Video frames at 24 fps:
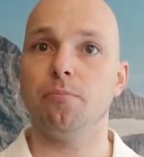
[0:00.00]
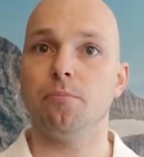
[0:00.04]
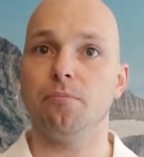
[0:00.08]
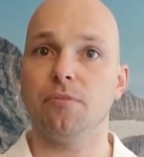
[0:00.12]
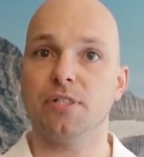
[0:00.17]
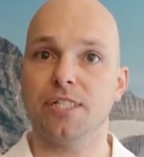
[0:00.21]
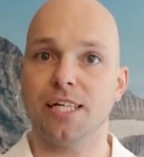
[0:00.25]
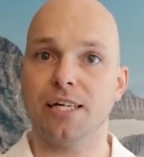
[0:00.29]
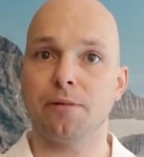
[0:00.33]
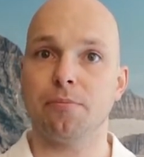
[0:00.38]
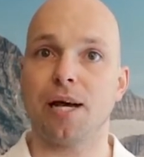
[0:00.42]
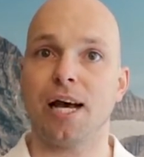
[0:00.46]

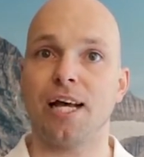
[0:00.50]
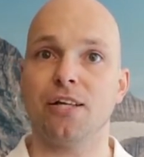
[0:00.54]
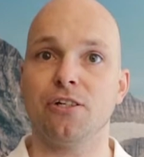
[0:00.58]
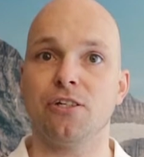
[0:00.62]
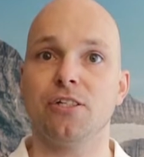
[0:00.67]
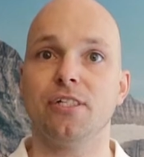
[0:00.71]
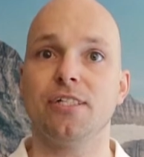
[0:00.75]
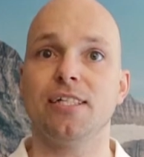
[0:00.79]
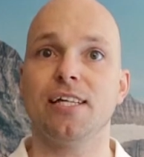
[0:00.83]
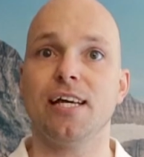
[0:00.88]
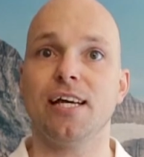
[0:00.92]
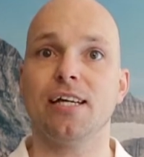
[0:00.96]
Sitting behind
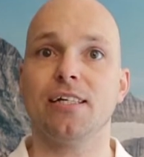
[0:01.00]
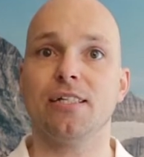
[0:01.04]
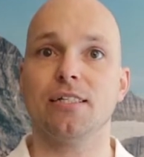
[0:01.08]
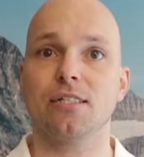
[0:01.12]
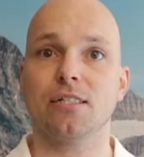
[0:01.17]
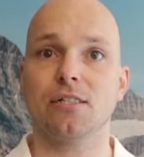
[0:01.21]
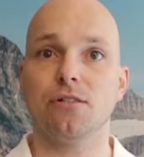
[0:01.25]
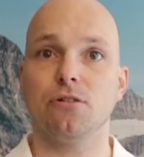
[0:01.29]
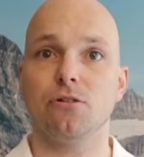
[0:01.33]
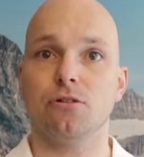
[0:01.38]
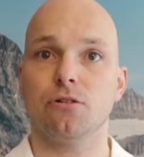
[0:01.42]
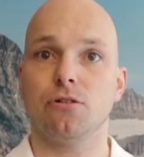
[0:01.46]
your
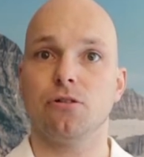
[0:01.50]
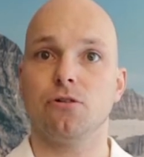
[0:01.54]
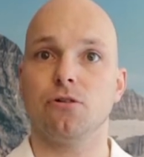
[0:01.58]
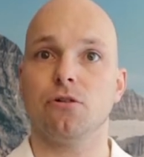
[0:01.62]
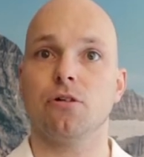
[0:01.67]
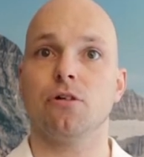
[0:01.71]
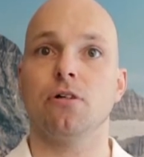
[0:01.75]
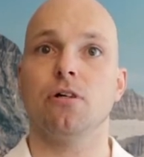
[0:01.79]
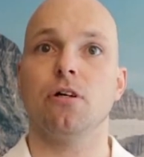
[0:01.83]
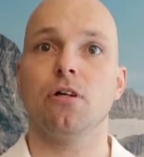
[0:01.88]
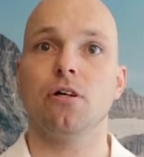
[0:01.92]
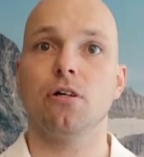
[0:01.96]
desk,
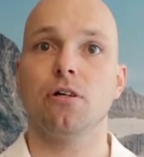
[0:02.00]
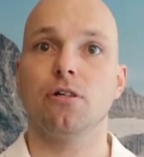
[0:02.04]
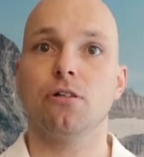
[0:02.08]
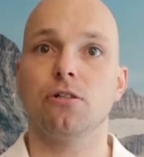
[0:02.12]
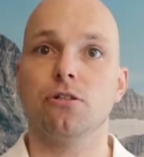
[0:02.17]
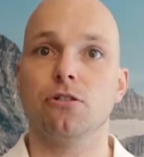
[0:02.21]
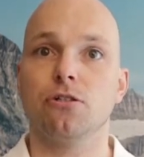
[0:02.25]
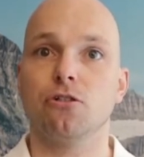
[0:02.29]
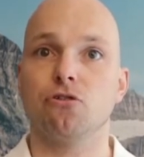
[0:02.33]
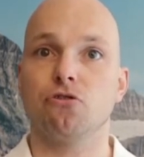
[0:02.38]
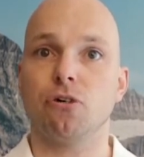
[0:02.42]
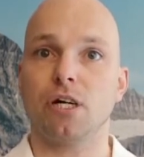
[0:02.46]
your
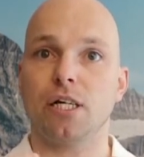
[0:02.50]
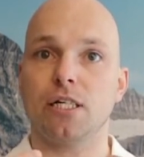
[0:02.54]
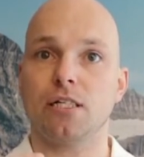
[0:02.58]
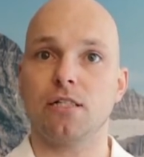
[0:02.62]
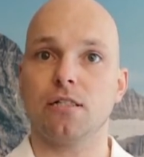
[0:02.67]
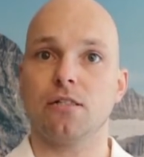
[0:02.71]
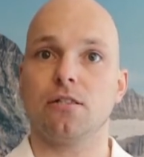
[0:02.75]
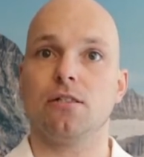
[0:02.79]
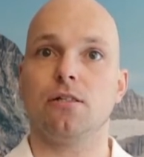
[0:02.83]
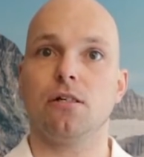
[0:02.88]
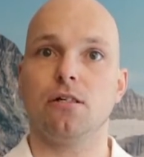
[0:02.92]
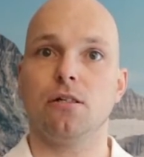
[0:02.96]

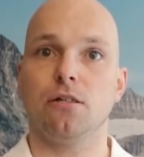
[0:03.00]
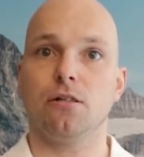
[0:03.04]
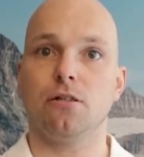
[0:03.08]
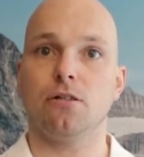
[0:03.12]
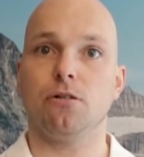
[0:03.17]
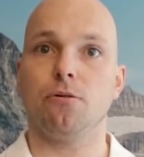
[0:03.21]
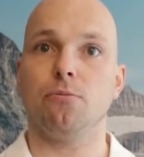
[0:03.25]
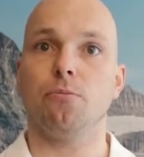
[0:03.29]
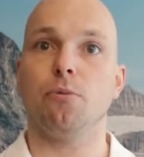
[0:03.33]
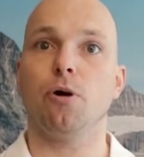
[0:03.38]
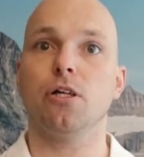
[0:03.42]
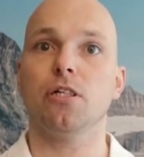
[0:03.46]
stretch,
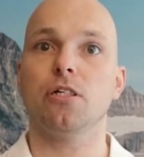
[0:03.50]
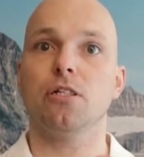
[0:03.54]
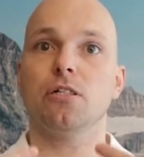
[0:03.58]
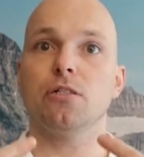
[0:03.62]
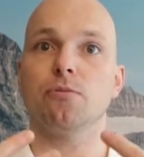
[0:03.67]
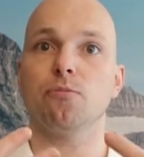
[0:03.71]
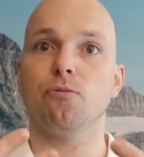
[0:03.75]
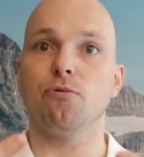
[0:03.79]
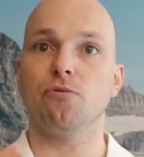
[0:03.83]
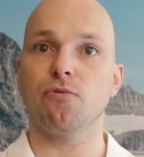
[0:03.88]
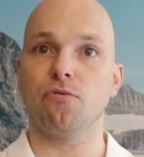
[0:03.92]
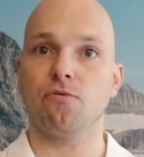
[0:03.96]
your body
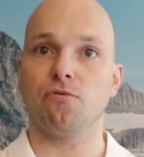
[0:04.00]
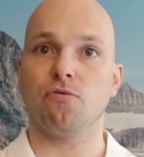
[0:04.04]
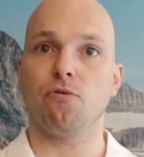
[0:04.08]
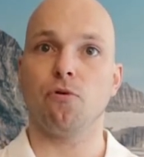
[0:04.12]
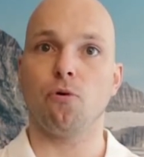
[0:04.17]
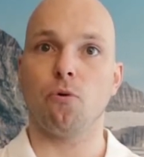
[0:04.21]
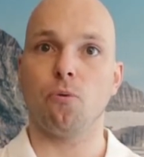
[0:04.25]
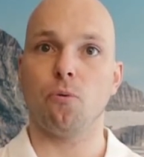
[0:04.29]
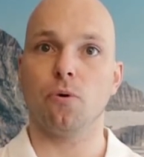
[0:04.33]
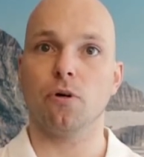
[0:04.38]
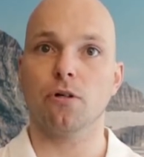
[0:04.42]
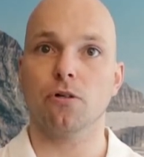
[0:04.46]
is moving
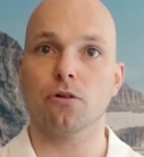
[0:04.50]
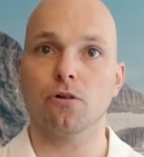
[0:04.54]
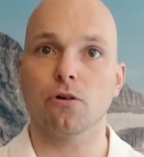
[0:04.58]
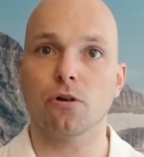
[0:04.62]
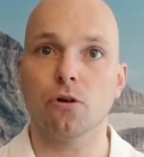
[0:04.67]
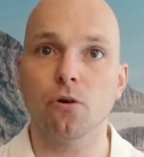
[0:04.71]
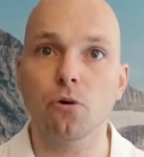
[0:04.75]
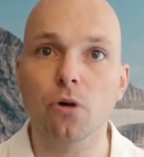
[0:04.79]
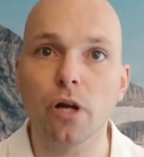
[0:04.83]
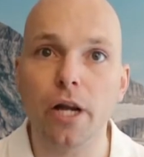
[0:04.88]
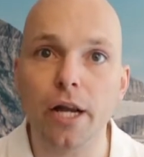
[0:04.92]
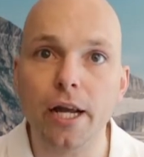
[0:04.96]
forward, or
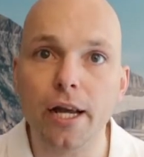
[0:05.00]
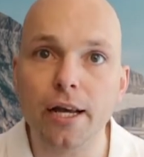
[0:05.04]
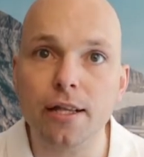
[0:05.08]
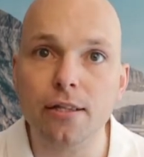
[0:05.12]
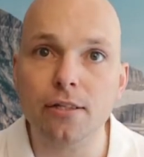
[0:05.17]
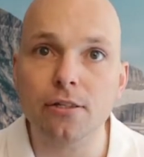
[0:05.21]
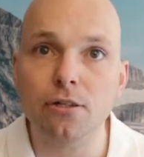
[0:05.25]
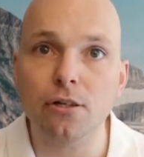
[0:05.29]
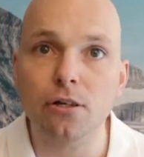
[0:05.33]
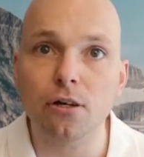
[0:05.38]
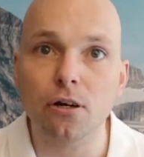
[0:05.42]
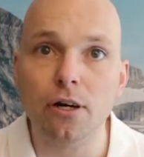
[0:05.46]
looking
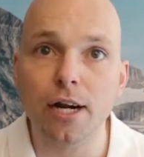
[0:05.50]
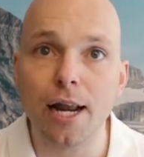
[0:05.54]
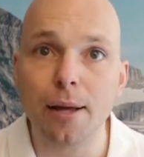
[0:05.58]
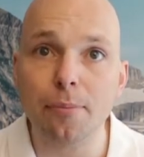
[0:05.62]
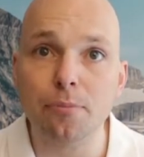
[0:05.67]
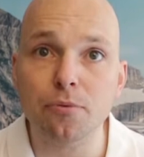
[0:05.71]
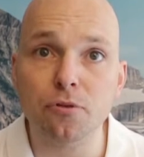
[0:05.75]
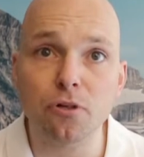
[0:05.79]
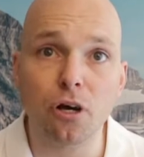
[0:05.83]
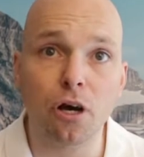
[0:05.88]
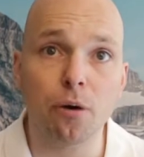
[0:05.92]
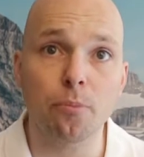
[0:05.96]
at your
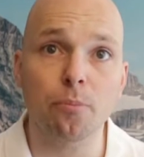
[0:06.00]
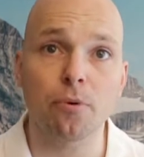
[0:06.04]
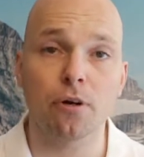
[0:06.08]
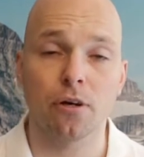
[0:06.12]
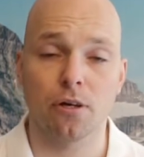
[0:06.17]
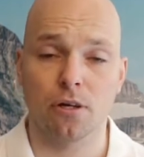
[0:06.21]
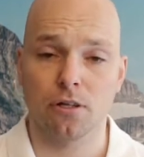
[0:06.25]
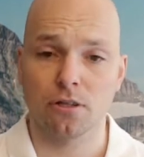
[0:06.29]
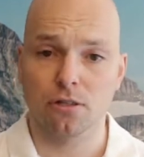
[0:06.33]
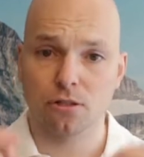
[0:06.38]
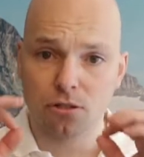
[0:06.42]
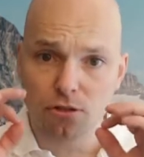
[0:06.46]
laptop,
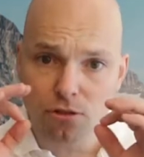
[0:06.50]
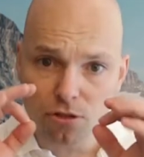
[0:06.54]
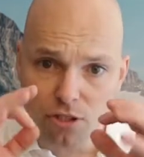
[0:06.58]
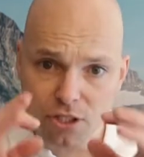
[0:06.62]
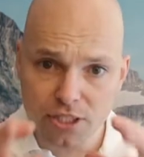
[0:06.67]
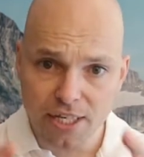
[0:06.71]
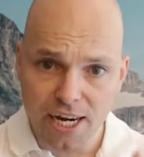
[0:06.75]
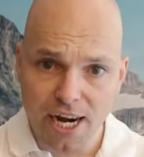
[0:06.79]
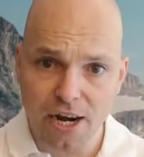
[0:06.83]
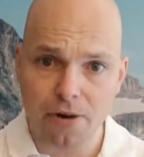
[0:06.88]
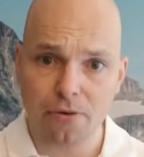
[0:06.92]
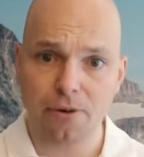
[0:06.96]

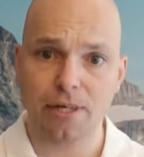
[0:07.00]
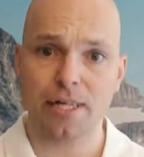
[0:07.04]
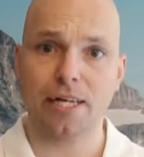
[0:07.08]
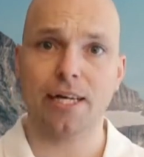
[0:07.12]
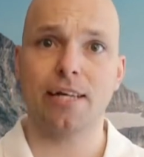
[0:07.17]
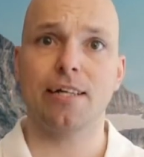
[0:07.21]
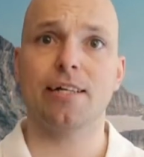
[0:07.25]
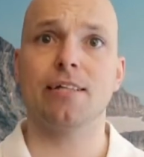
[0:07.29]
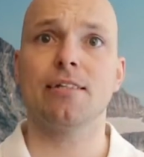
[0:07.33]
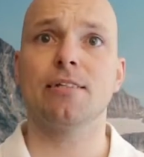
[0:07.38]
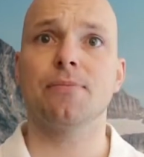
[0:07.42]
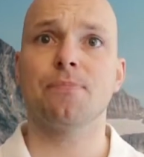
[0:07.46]
staring
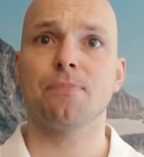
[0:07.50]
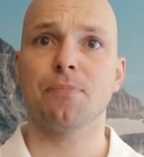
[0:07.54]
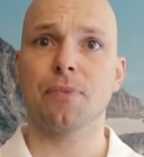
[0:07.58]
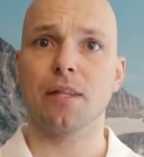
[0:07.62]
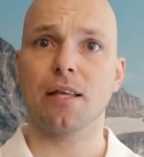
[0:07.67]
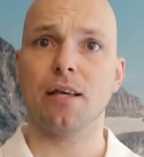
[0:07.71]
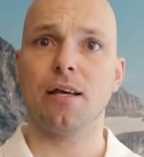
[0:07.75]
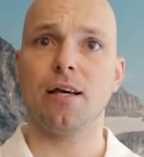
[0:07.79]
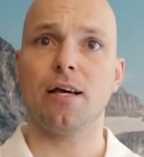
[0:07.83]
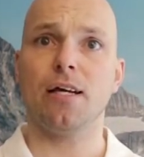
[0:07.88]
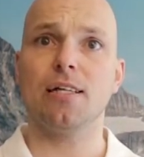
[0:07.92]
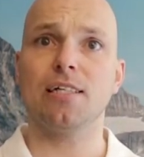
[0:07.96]
at it.
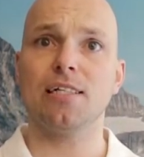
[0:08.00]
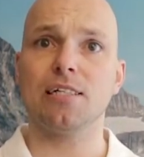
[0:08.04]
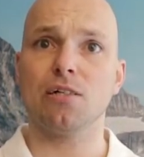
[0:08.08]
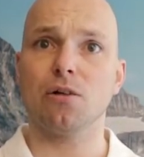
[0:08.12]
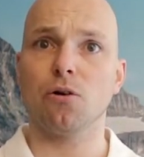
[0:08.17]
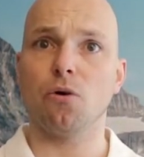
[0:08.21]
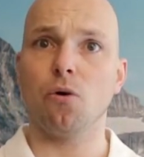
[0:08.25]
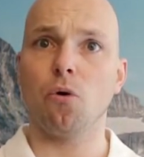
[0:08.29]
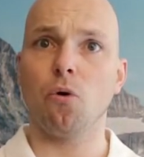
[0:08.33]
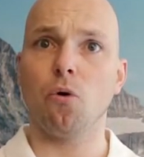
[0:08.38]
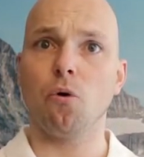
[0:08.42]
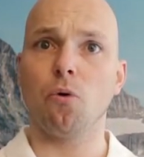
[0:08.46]
It's
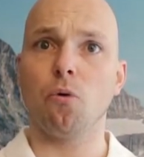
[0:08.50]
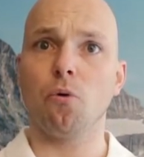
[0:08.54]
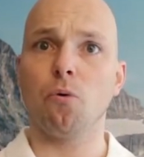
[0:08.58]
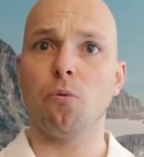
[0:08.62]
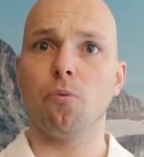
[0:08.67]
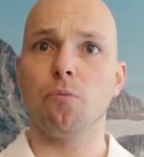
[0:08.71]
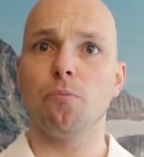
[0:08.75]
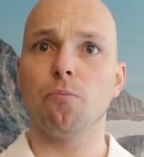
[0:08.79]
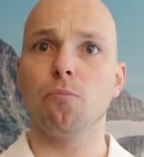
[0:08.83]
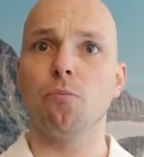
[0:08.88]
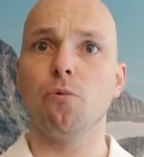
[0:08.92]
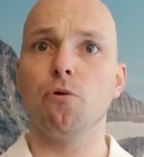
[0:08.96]

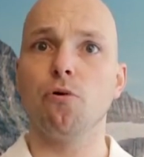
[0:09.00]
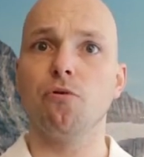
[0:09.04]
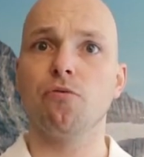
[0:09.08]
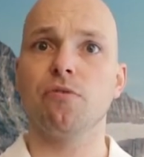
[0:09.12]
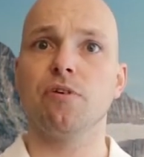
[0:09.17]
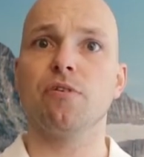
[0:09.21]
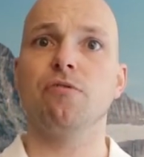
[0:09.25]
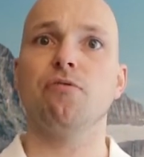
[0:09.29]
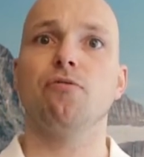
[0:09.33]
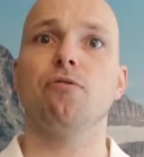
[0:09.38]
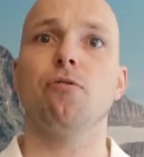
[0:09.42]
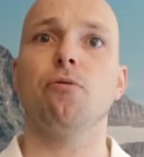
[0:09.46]
all
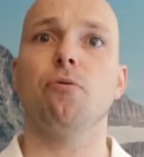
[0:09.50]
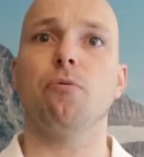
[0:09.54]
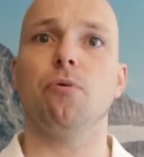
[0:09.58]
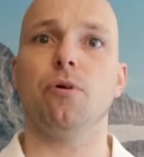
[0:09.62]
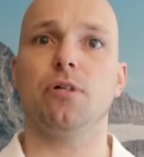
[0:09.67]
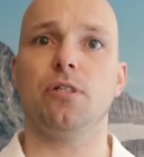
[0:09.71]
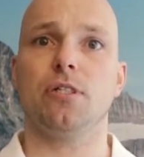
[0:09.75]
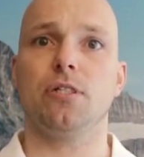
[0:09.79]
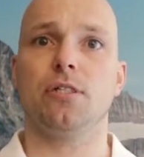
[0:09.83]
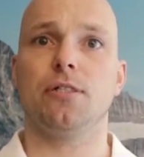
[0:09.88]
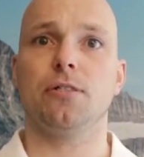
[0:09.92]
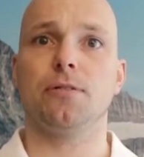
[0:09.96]
moving
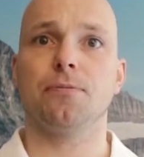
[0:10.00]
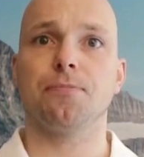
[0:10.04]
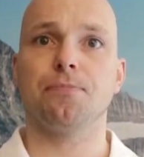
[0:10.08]
forward.